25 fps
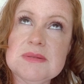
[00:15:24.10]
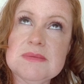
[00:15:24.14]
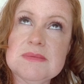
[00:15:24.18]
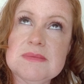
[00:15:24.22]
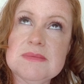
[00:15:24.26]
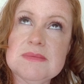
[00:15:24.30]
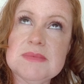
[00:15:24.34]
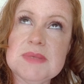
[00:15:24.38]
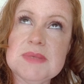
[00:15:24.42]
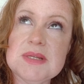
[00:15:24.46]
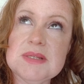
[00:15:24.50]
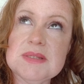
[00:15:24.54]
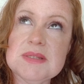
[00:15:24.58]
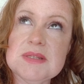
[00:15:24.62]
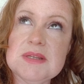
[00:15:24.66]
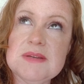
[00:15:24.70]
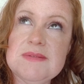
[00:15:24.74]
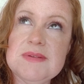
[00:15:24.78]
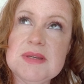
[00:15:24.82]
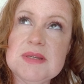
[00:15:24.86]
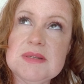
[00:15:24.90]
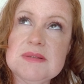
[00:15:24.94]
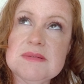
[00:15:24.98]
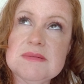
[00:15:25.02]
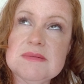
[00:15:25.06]

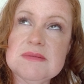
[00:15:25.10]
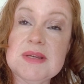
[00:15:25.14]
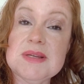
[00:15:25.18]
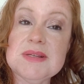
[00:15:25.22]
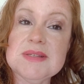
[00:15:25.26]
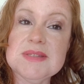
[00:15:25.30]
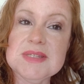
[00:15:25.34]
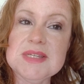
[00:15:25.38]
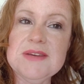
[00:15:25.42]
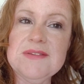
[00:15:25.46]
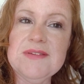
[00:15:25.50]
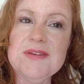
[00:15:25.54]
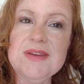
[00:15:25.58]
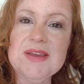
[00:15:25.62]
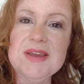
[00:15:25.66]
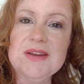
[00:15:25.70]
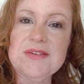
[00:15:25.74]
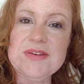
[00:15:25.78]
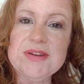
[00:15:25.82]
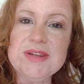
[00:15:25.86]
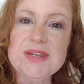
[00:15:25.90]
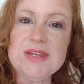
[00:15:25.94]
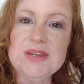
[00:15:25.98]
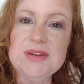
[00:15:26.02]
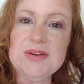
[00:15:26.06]
Thanksgiving
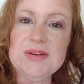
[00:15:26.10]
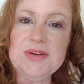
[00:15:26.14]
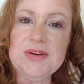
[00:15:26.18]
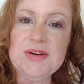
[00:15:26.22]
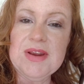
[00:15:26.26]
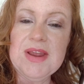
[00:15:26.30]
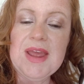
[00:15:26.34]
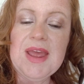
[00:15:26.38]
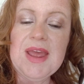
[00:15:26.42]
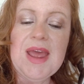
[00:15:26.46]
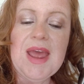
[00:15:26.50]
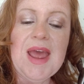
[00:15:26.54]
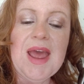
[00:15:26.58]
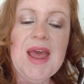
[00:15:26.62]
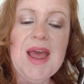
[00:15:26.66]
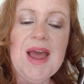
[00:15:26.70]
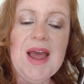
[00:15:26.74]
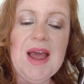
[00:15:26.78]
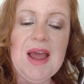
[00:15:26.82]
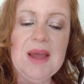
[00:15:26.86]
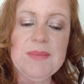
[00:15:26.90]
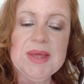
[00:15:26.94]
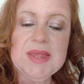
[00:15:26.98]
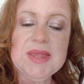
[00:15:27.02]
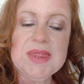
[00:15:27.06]
every year,
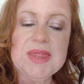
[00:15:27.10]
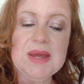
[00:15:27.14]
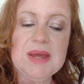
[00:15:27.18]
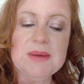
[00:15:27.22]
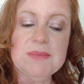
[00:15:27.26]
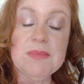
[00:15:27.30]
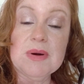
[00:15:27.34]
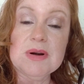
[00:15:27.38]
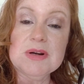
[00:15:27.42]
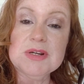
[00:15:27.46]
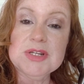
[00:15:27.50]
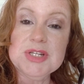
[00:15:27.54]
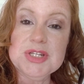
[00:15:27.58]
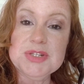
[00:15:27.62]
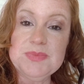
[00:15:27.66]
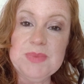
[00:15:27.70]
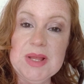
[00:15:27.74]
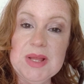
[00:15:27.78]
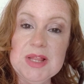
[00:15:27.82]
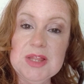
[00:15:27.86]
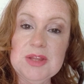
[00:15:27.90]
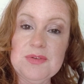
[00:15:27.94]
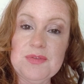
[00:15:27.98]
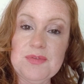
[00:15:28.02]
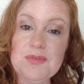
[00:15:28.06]
I make that
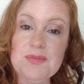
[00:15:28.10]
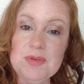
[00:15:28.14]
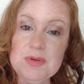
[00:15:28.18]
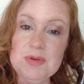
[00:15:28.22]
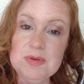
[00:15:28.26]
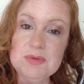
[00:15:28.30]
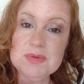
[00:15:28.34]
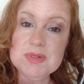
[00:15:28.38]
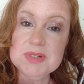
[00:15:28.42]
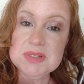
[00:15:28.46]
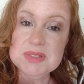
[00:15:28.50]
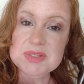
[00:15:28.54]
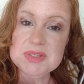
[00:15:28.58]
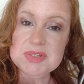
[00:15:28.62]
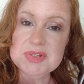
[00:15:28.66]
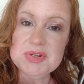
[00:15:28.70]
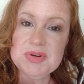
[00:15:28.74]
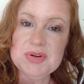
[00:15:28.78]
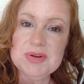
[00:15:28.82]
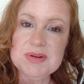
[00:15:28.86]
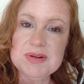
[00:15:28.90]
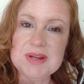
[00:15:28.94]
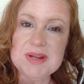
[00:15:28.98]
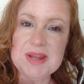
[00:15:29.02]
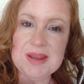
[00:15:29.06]
marshmallow fruit
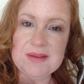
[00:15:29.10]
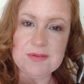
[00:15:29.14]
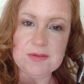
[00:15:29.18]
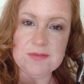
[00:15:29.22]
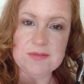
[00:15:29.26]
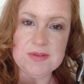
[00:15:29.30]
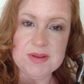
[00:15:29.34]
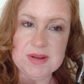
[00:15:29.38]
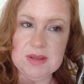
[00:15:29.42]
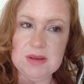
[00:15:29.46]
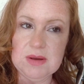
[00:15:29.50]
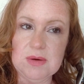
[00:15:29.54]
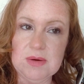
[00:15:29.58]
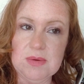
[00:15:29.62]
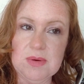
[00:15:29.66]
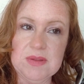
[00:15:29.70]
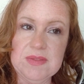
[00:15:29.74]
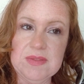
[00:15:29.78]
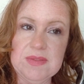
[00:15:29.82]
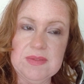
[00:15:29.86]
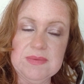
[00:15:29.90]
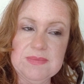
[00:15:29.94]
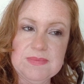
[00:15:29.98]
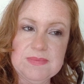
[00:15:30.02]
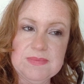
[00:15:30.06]
dessert, and I have a video
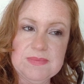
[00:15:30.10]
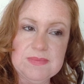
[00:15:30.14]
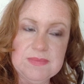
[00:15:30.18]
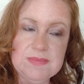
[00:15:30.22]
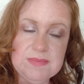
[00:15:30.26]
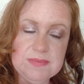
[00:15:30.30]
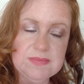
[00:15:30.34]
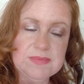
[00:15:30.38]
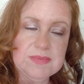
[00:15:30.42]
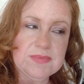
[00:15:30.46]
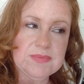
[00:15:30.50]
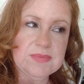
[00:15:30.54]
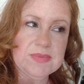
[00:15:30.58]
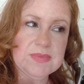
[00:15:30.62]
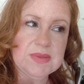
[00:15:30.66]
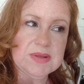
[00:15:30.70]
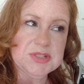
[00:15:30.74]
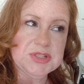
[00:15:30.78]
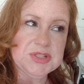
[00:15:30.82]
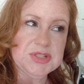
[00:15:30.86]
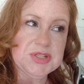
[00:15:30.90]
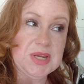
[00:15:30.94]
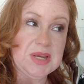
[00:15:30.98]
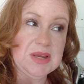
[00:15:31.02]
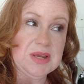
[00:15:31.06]
on this
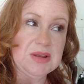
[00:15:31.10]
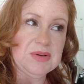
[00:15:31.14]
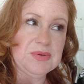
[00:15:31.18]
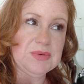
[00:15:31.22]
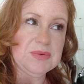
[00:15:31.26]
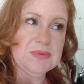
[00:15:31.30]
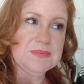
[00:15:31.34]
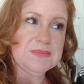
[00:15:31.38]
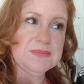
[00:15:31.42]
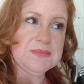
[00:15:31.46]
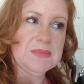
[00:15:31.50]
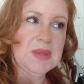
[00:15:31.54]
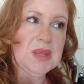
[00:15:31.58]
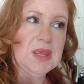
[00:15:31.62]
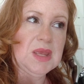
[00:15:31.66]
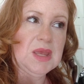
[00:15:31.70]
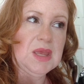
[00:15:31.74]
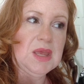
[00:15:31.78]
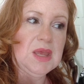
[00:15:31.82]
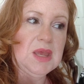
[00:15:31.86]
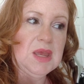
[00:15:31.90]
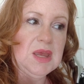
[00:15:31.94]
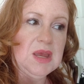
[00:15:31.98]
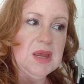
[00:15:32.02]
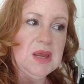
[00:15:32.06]
channel,
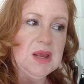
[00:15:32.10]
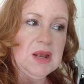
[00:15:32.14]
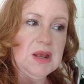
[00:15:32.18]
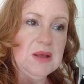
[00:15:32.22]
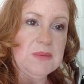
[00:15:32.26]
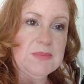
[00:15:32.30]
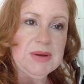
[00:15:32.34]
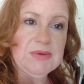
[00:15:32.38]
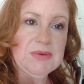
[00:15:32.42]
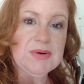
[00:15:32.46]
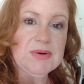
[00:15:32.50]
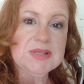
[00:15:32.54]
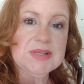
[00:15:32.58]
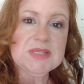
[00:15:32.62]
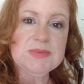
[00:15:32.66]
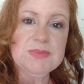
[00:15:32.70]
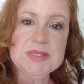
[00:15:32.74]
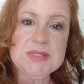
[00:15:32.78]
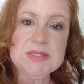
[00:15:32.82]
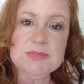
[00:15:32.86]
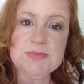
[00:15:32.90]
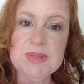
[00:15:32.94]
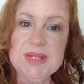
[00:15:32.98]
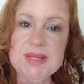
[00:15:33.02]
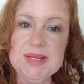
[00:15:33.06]
on my
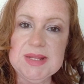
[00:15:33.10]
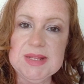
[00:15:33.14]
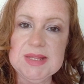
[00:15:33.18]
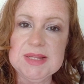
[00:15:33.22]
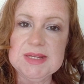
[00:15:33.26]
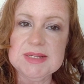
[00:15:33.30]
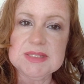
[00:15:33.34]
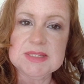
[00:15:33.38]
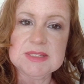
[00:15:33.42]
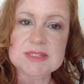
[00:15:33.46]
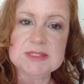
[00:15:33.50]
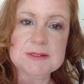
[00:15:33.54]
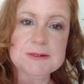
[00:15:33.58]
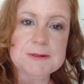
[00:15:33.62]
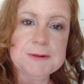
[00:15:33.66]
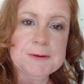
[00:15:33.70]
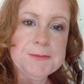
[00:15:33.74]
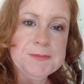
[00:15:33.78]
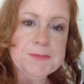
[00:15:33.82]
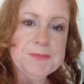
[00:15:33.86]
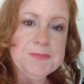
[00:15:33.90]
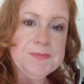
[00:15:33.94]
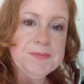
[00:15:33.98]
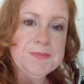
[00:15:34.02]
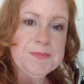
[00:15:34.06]
recipes playlist.
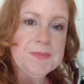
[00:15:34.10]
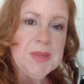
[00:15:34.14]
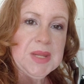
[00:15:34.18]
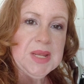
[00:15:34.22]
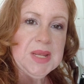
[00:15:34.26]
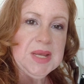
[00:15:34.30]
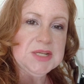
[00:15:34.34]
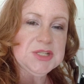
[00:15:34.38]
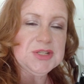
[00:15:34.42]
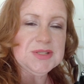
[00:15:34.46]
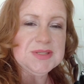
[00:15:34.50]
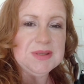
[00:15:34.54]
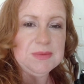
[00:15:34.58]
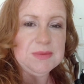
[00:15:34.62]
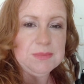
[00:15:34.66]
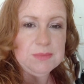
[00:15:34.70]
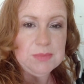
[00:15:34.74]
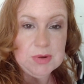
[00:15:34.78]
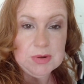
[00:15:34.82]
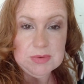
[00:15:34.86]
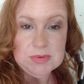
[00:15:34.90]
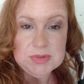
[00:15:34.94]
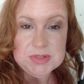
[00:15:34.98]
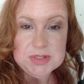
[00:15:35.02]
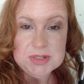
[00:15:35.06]
It's just
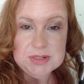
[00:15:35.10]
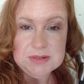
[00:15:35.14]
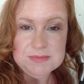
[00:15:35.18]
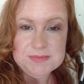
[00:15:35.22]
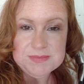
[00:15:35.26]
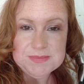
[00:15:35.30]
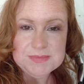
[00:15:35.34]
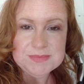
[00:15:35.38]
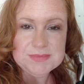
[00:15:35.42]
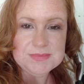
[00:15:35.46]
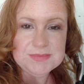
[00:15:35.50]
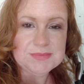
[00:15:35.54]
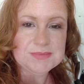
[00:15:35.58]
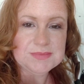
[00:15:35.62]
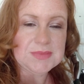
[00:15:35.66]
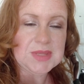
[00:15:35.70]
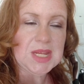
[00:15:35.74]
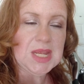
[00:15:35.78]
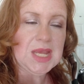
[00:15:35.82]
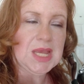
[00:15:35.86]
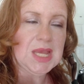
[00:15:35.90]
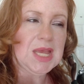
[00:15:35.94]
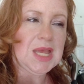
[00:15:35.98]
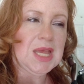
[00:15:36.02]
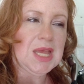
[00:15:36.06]
ambrosia,
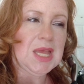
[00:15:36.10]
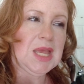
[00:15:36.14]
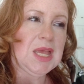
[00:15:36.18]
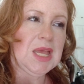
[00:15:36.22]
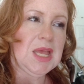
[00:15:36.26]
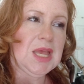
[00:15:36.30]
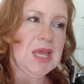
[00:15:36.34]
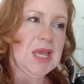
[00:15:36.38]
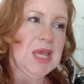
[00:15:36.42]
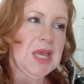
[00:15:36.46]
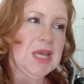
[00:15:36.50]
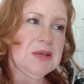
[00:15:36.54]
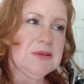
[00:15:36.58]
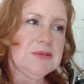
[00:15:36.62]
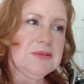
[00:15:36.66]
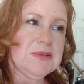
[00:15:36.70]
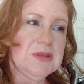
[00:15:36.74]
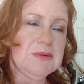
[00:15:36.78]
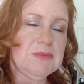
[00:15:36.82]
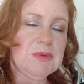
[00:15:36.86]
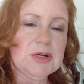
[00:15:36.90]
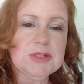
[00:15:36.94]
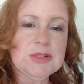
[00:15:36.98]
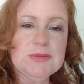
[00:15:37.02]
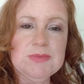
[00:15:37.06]
the
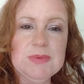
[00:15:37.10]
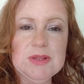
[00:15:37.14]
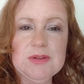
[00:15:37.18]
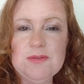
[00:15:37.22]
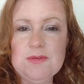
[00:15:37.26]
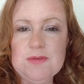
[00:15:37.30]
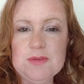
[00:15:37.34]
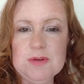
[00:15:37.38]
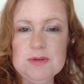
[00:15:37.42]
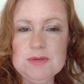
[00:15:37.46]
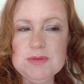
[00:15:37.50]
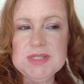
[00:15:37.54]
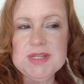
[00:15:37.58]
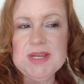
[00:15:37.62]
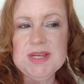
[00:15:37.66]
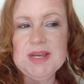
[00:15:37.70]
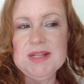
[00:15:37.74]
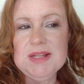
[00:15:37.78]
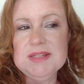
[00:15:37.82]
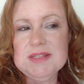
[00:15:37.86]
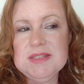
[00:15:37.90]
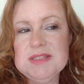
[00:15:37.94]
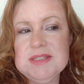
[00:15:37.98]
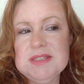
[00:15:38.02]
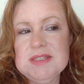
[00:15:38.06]
marshmallow fruit
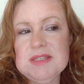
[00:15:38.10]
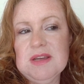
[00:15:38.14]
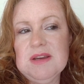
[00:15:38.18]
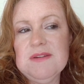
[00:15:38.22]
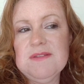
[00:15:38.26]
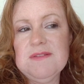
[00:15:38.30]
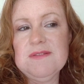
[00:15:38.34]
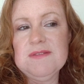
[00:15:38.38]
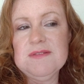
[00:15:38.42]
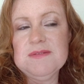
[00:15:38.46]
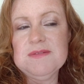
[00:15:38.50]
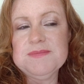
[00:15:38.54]
salad stuff.